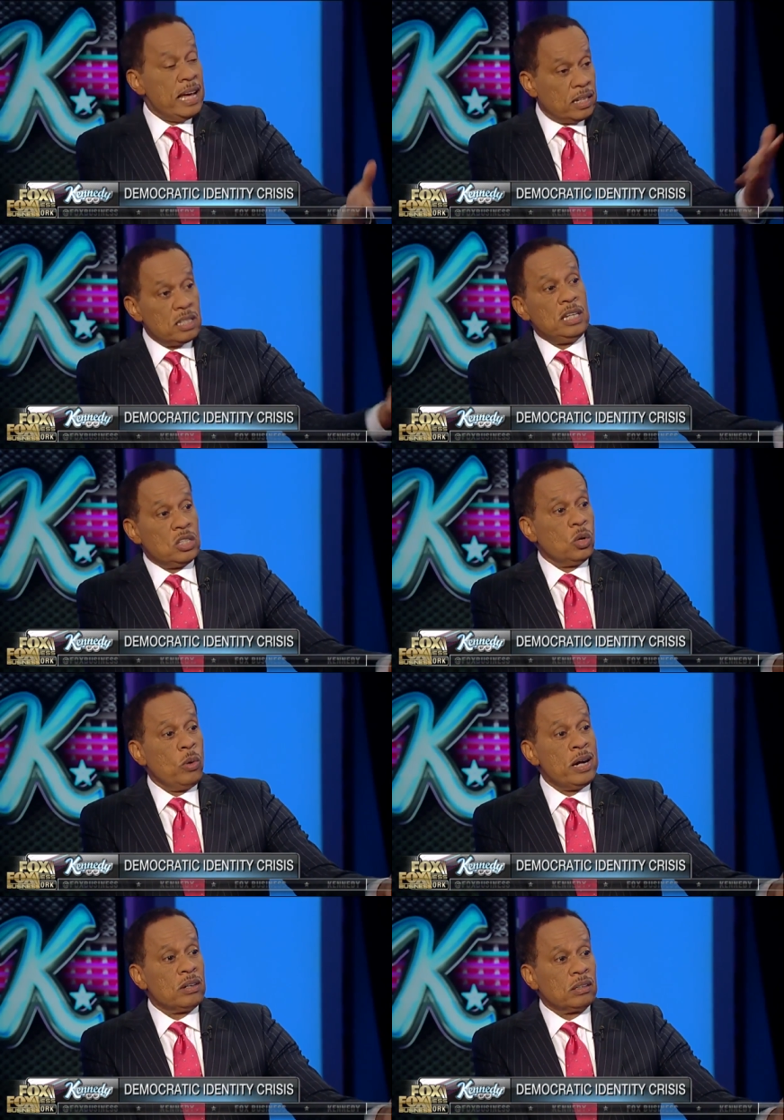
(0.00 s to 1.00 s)
that because he's the
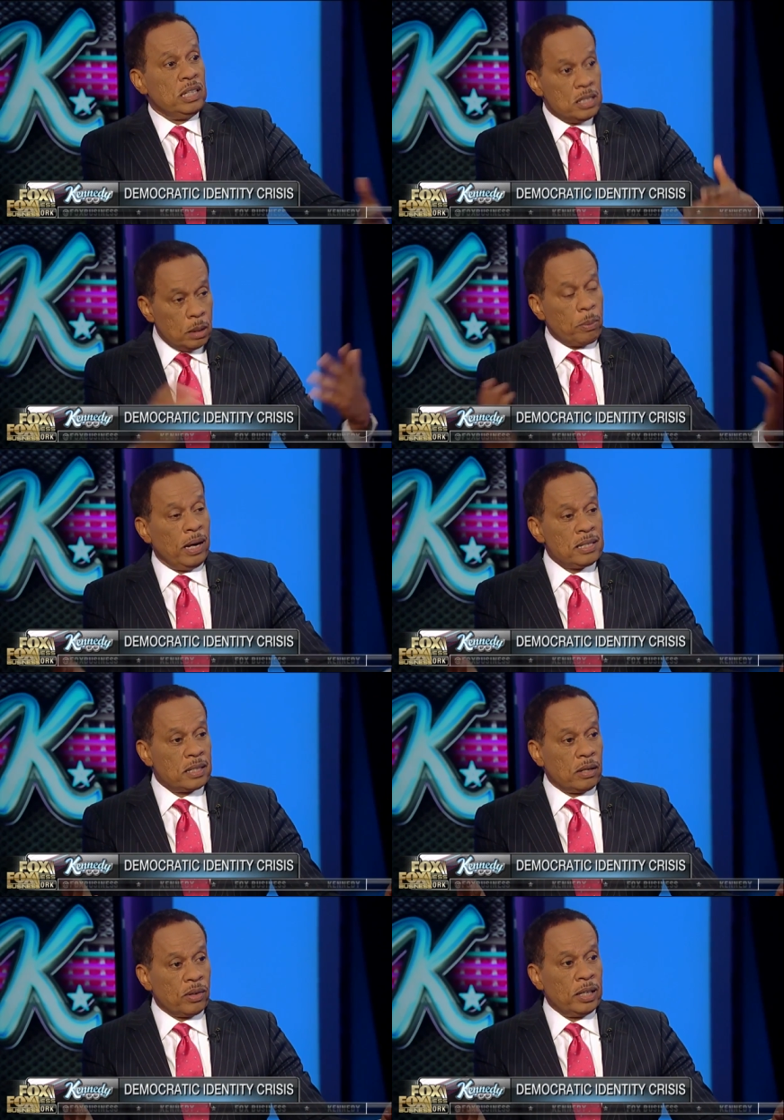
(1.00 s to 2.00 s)
winner. He's the
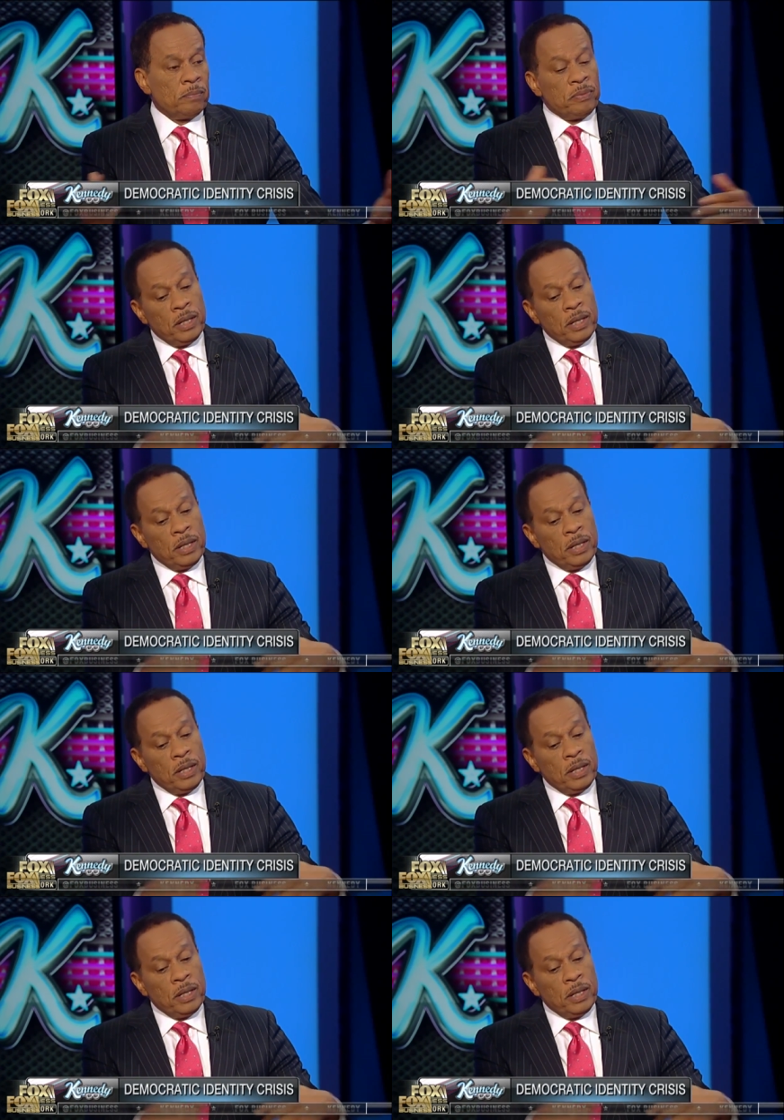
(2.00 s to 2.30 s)
president, right?